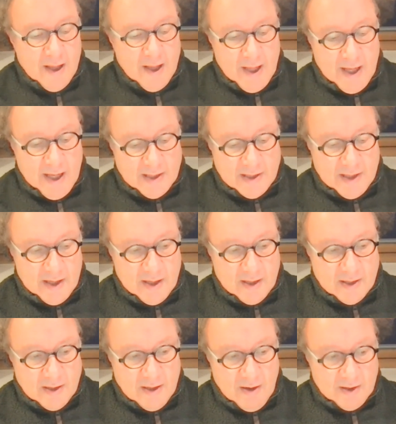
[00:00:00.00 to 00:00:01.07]
is that
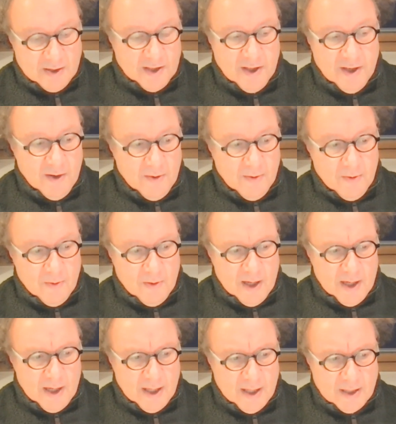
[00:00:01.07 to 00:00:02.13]
SARS-2
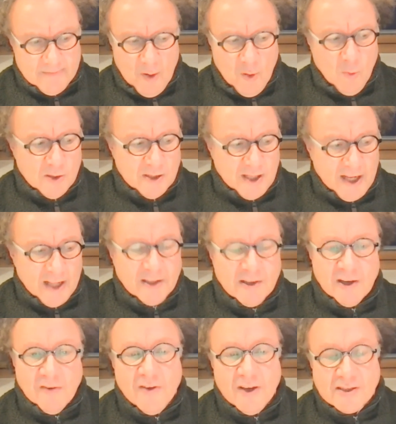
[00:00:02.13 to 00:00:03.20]
is almost
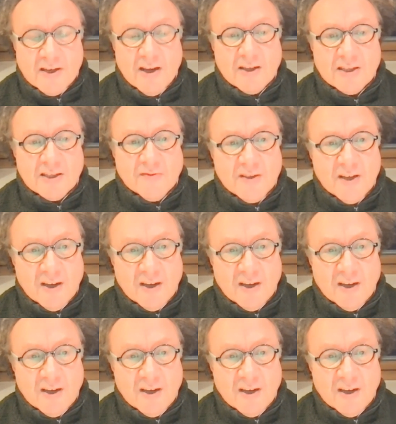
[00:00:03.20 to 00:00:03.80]
identical, first cousin of